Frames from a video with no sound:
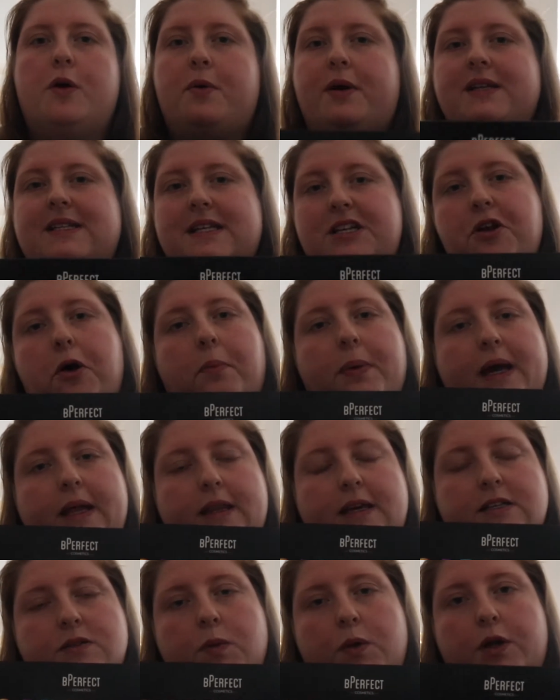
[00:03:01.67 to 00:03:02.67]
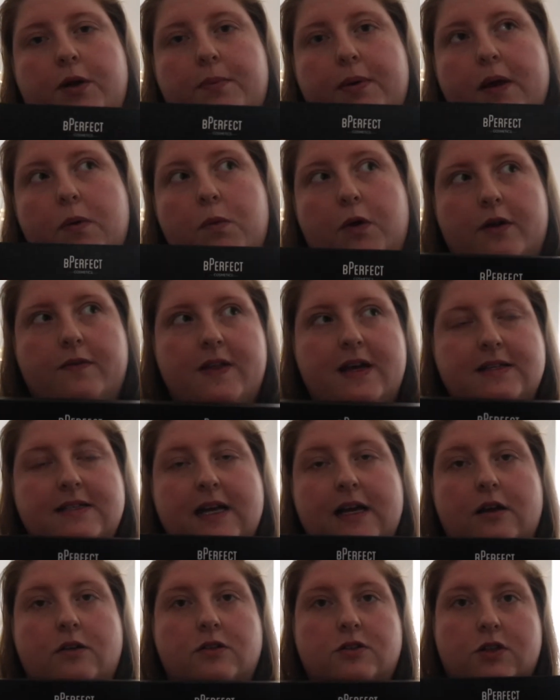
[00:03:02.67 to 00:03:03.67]
I did not pick this one up in one of their
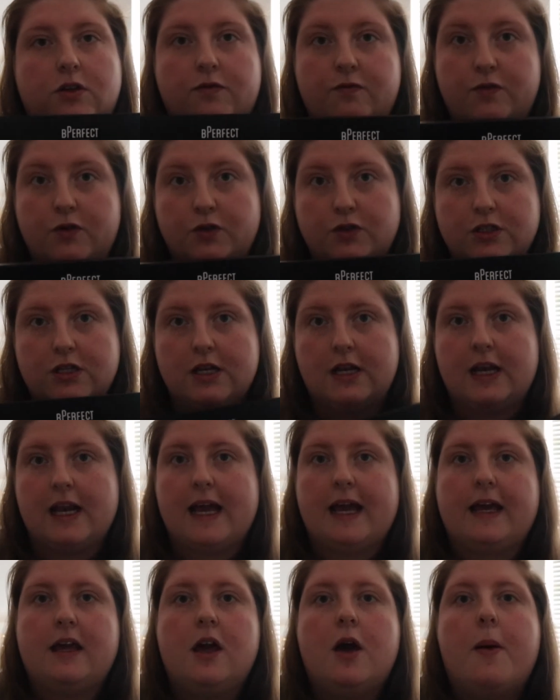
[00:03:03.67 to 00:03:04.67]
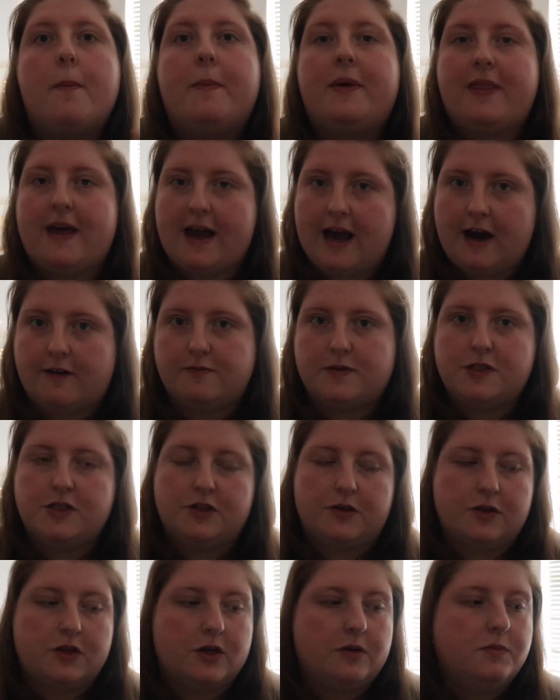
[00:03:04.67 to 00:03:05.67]
sales, unfortunately, but they have been
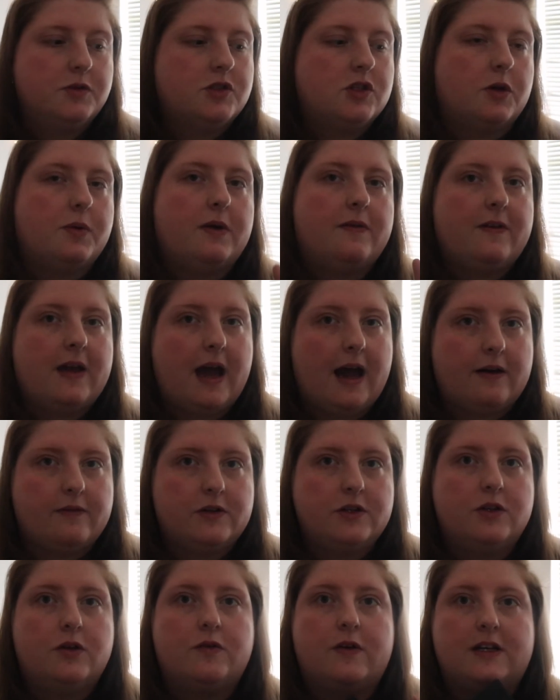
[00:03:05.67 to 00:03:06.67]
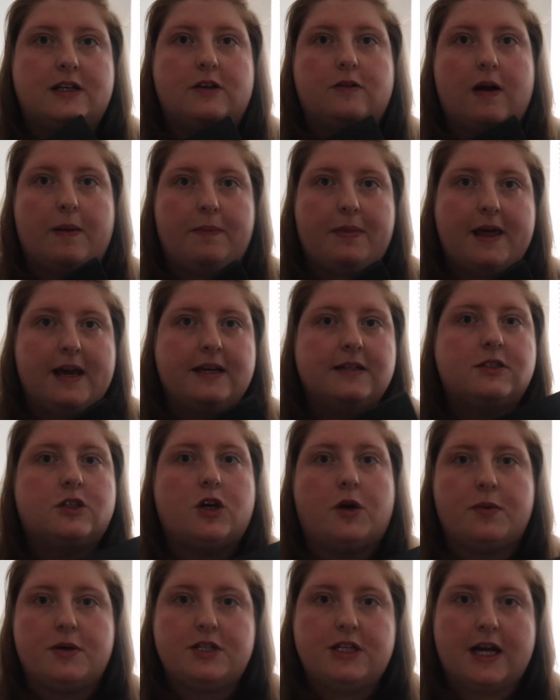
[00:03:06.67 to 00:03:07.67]
doing them. So if you haven't already grabbed this,
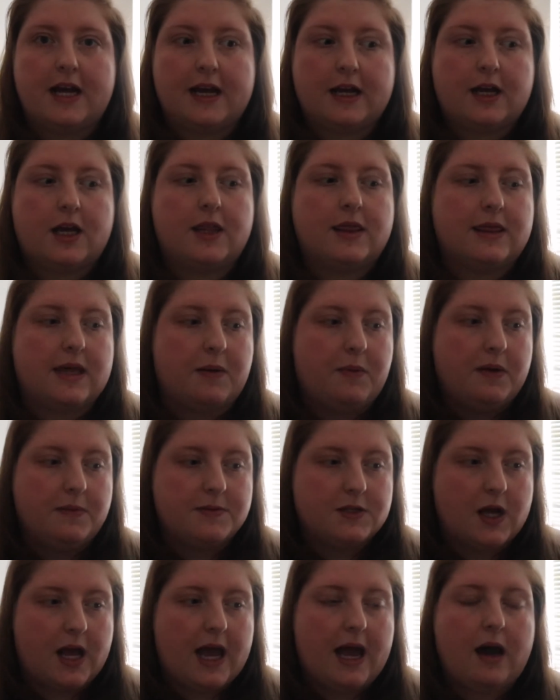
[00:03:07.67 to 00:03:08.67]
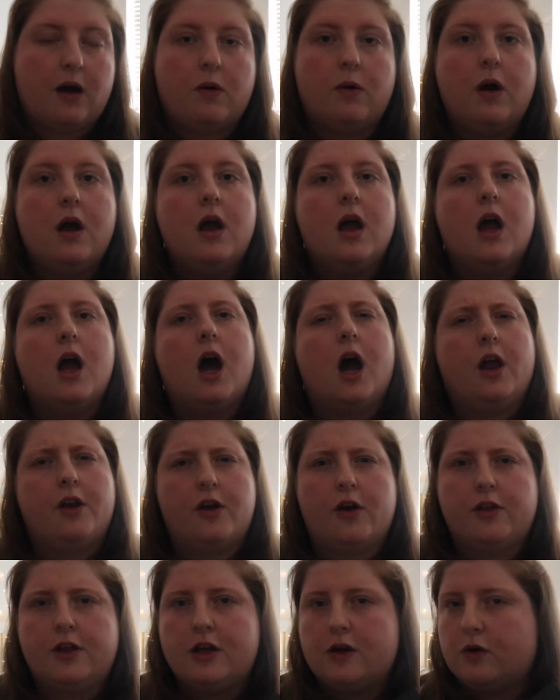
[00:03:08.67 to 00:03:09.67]
go and check their website out. I
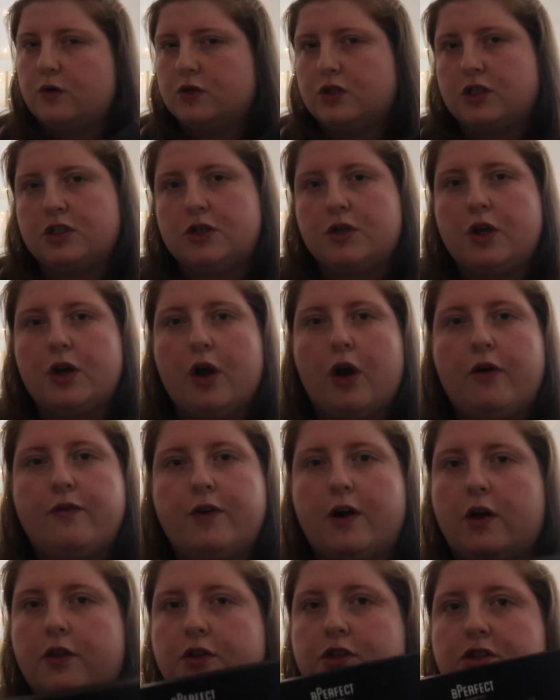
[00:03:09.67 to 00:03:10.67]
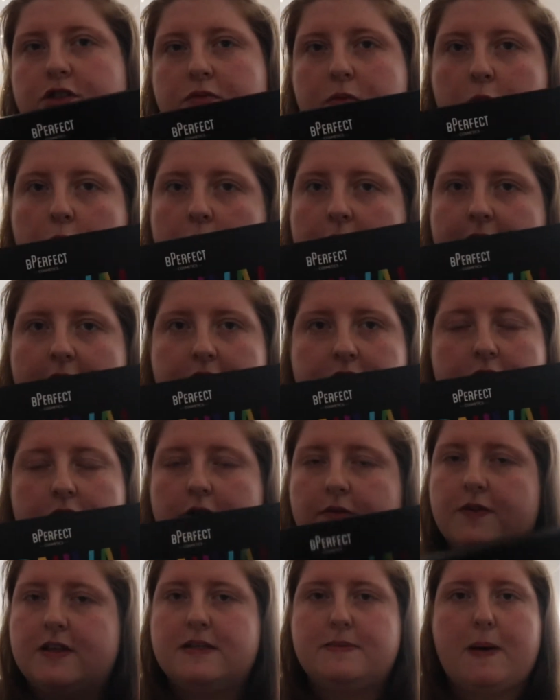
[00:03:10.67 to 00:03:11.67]
know they're also doing an offer on the smaller version
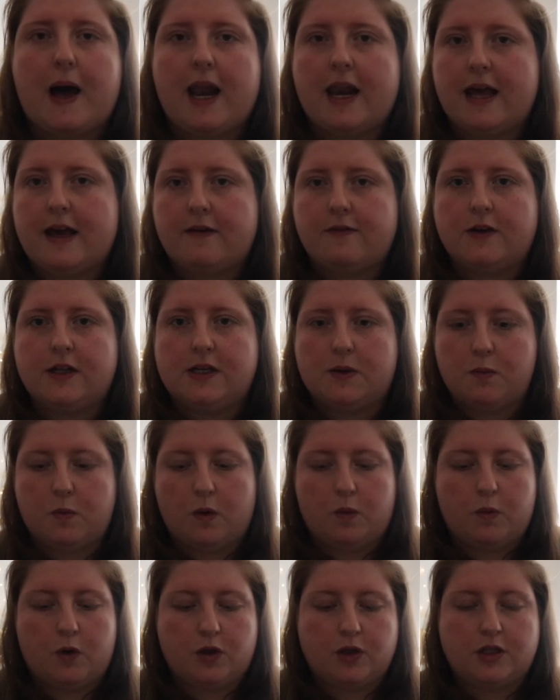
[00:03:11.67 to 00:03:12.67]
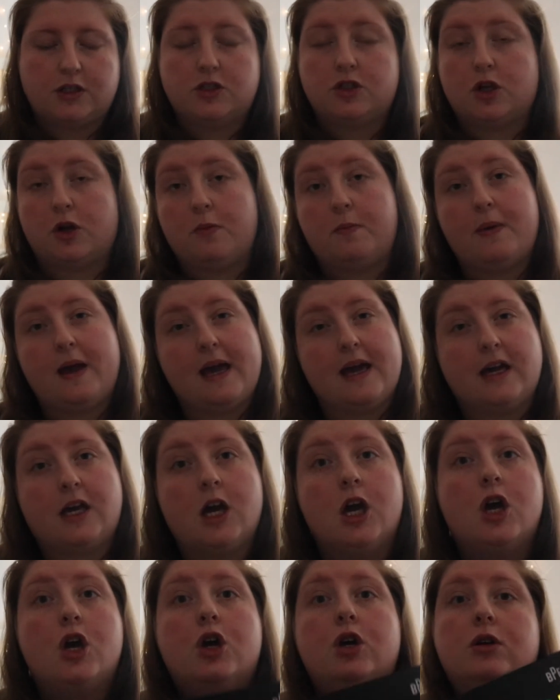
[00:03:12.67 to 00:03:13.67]
of this palette if you didn't want one that's so big.
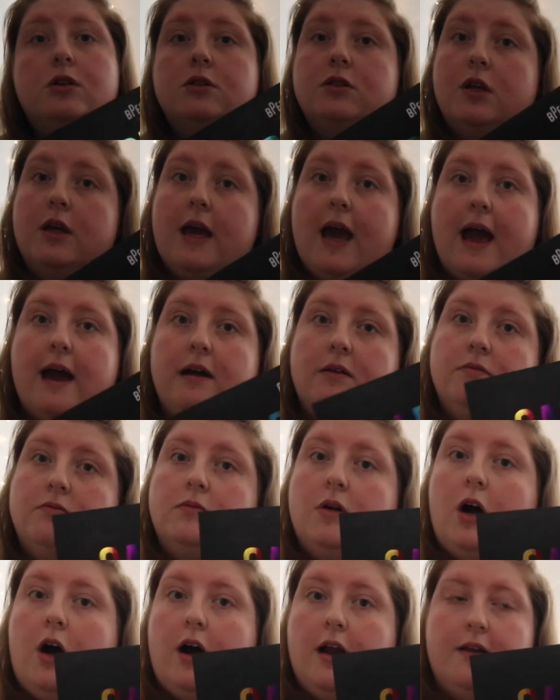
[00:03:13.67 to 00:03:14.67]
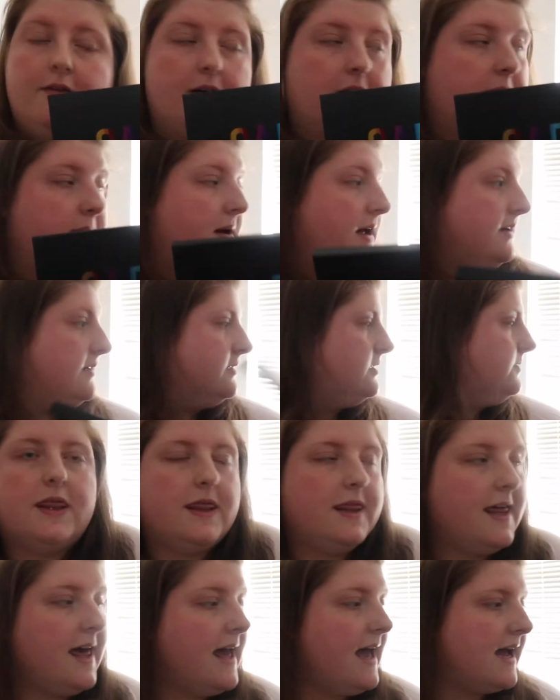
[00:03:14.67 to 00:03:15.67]
So yeah, highly recommend.
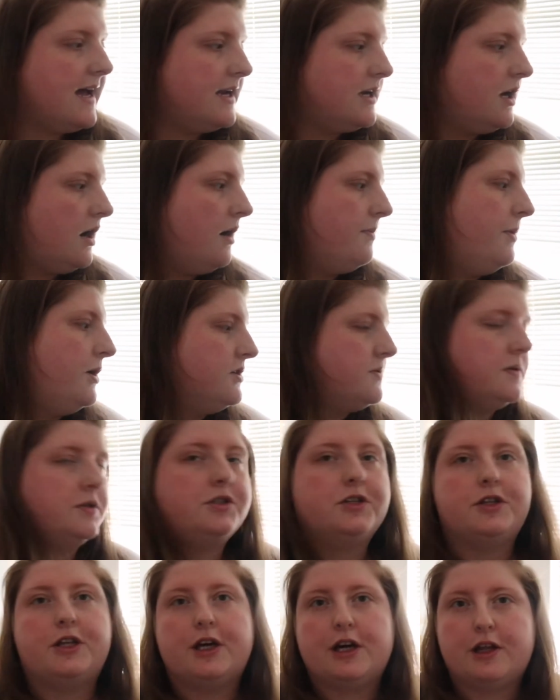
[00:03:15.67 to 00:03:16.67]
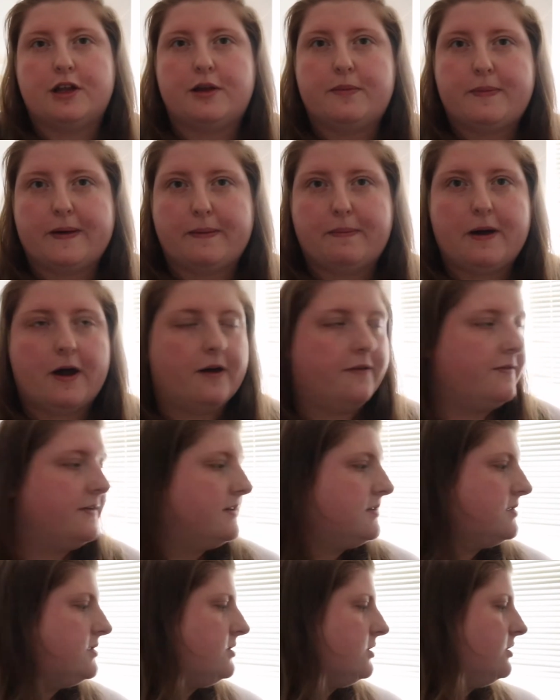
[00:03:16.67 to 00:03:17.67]
Then I might as well do the other
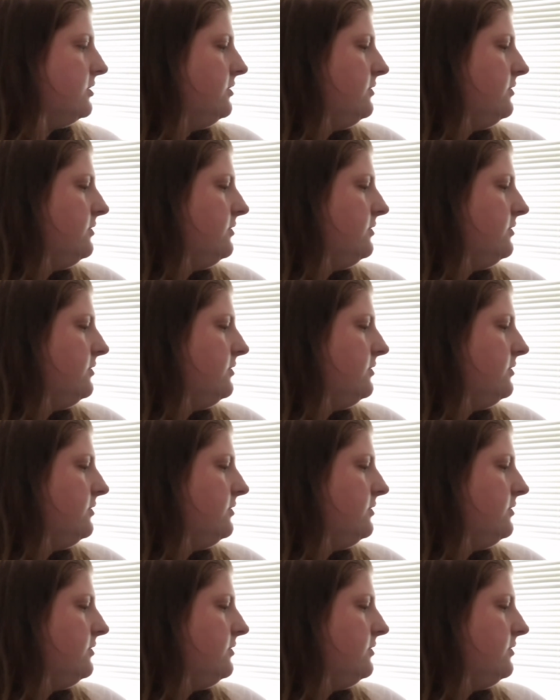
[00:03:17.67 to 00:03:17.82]
Bperfect stuff.